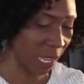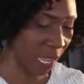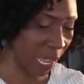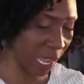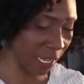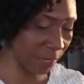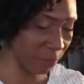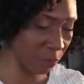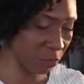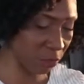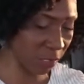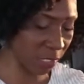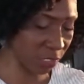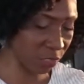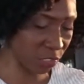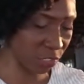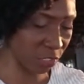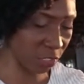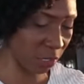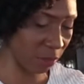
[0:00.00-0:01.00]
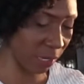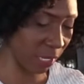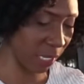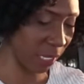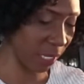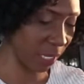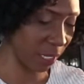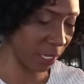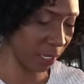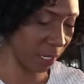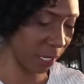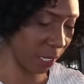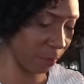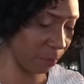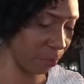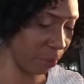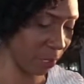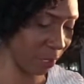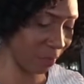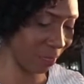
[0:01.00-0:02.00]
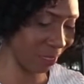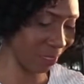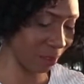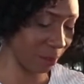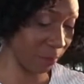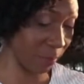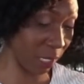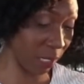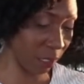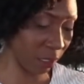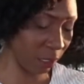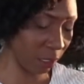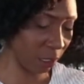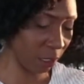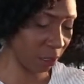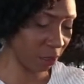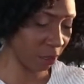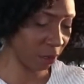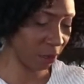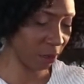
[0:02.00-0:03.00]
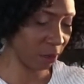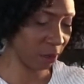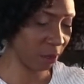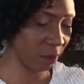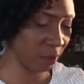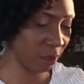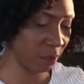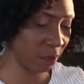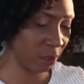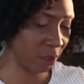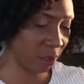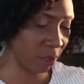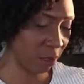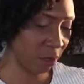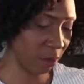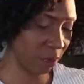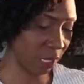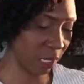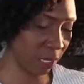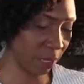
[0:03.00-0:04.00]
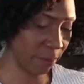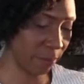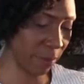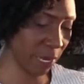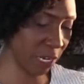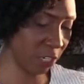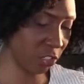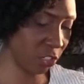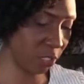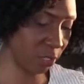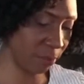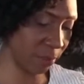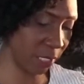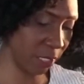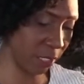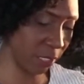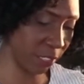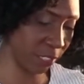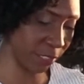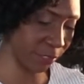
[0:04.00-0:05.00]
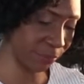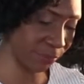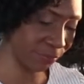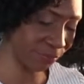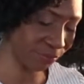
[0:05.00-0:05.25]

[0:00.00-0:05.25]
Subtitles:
I'm going to go ahead and put them in here. Go ahead and mash them in here.